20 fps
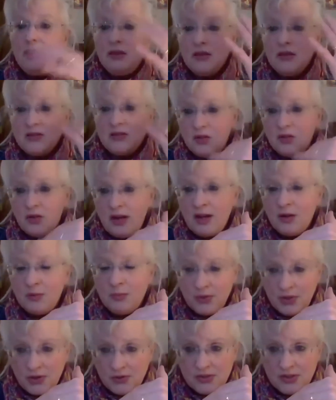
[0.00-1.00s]
this
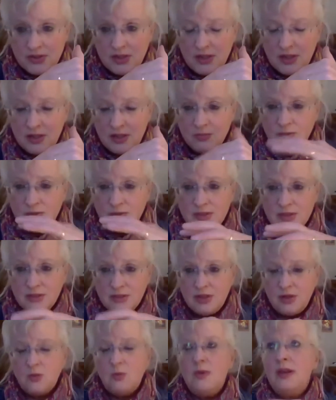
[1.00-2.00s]
cryoprotein,
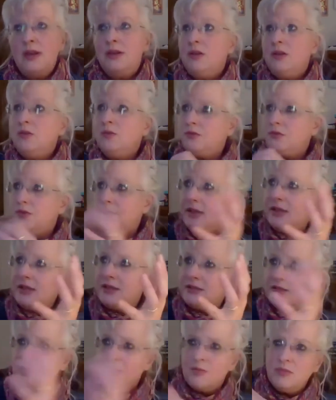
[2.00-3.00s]
so when you
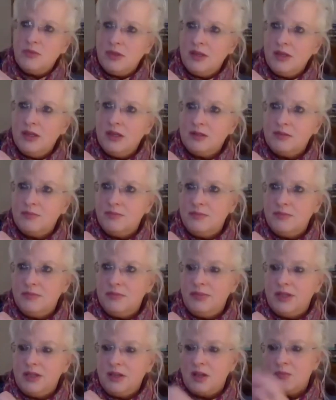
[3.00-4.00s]
freeze something, it
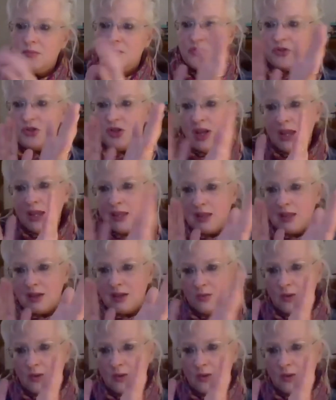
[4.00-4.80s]
becomes jagged,